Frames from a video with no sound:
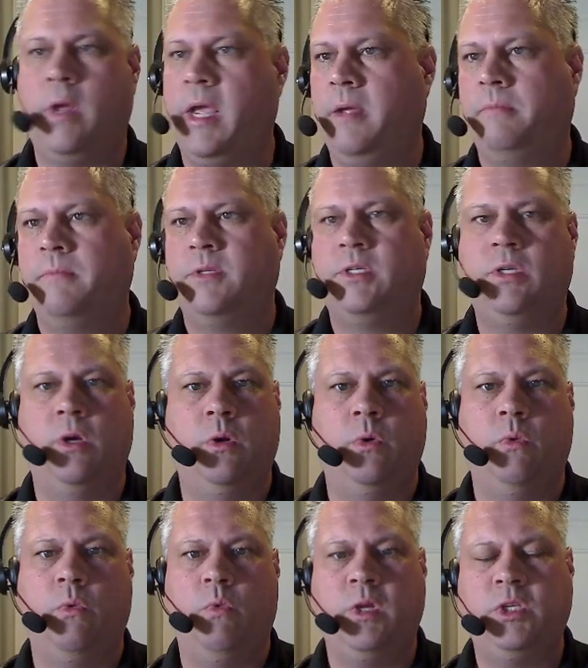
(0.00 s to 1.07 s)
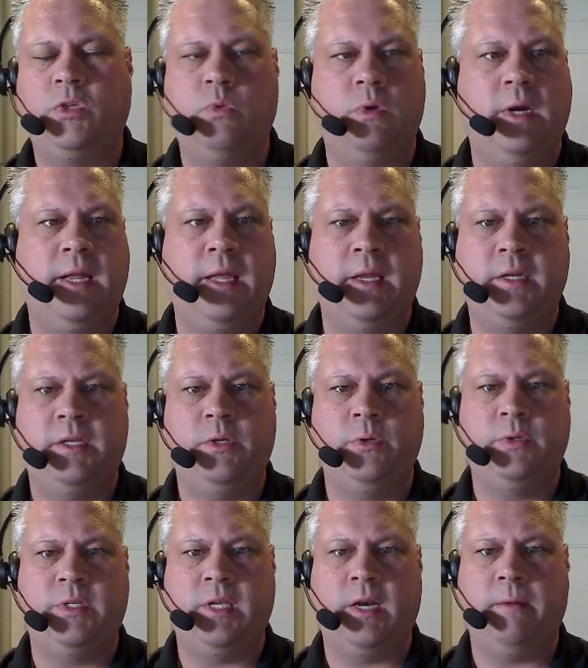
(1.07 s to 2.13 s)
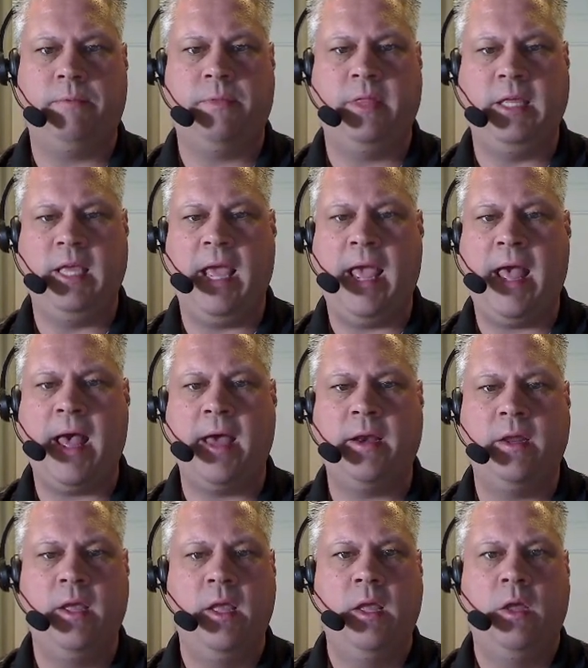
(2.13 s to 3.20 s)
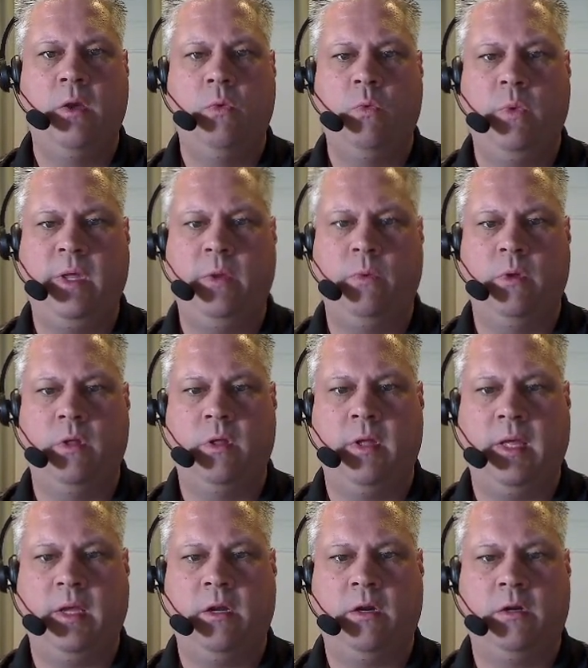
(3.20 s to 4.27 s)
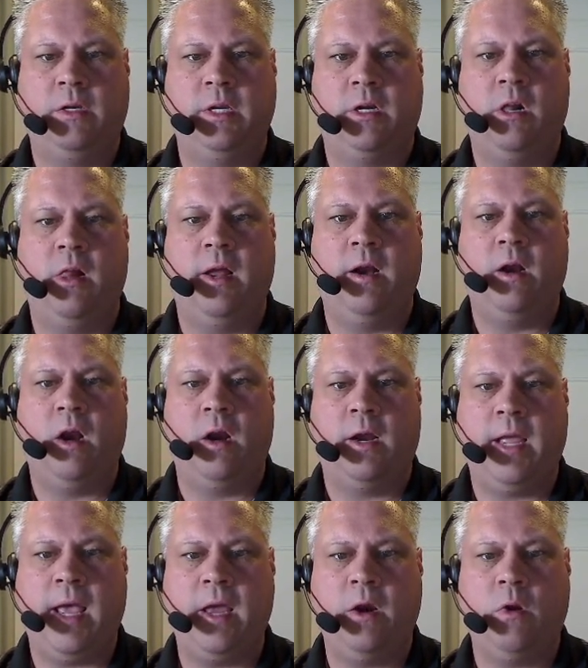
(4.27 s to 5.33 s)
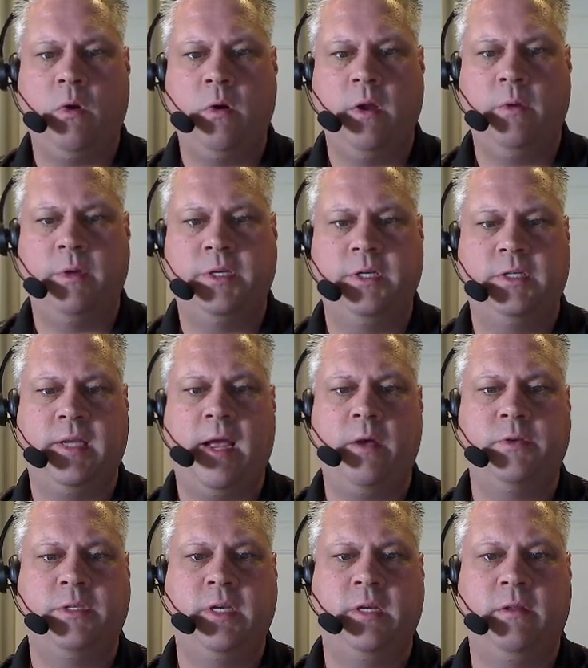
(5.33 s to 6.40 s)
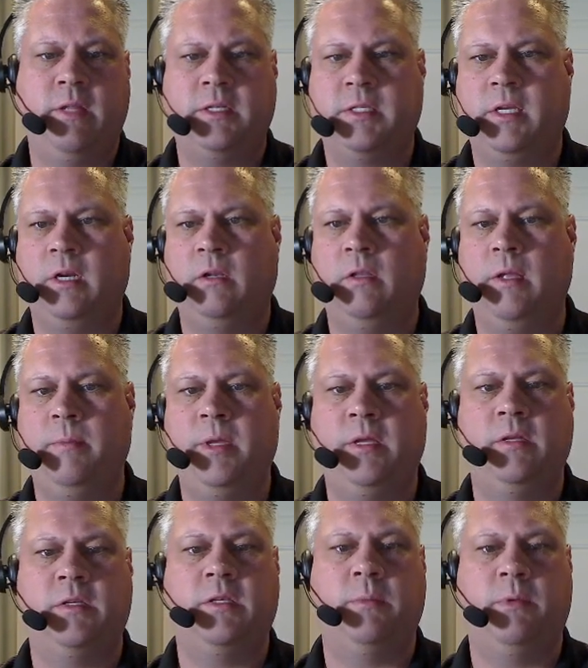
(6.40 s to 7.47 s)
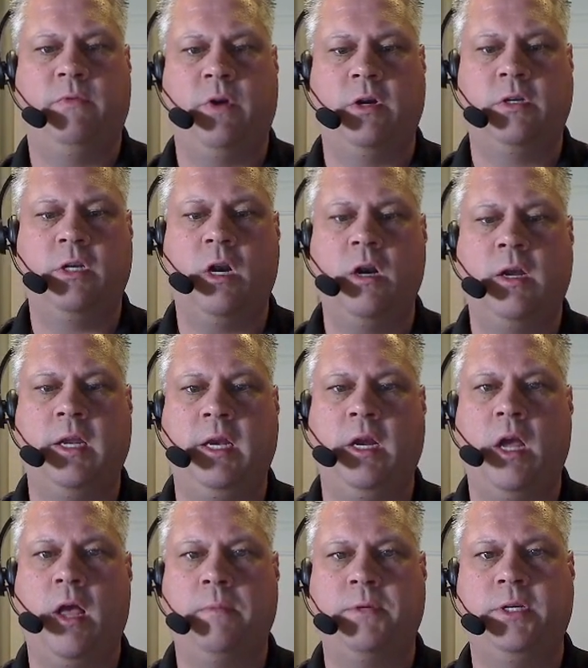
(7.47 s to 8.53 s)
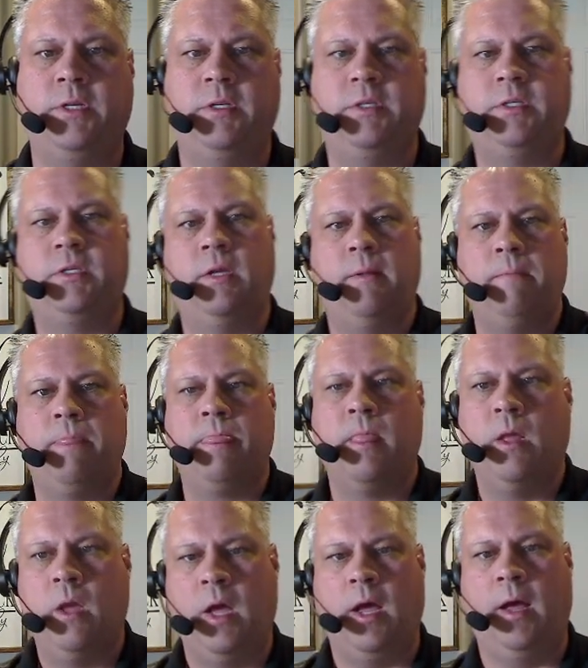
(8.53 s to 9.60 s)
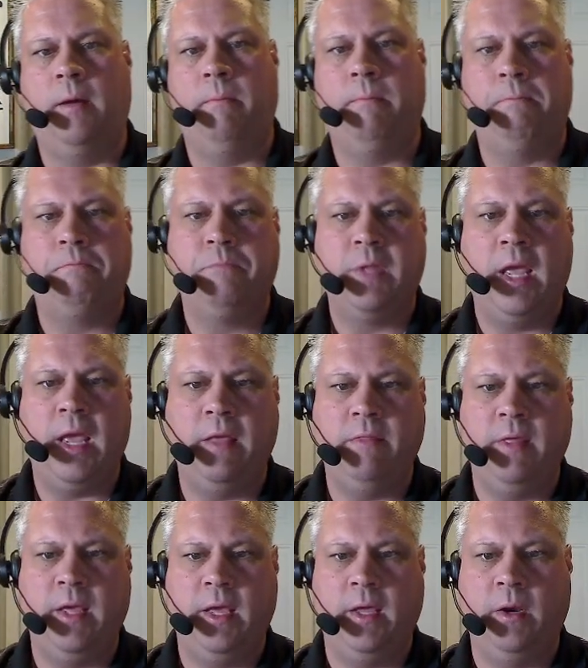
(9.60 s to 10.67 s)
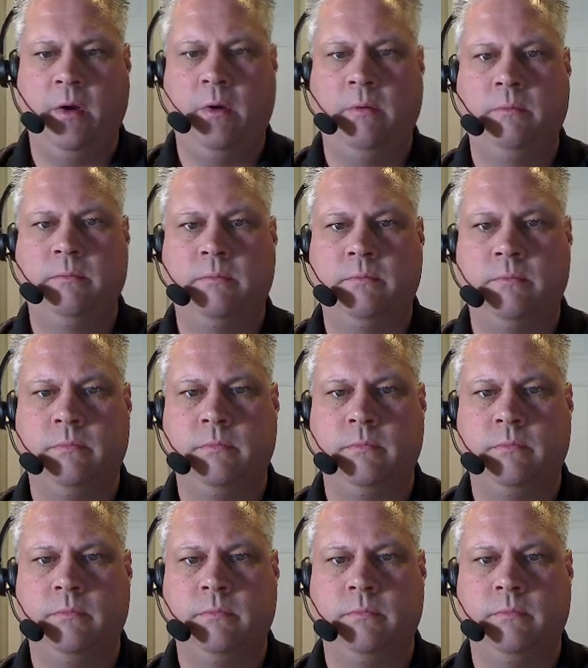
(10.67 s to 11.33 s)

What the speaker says: Okay, so once we're in to set up the ad, we will declare our category, which is housing. That's going to limit some of our targeting options. And then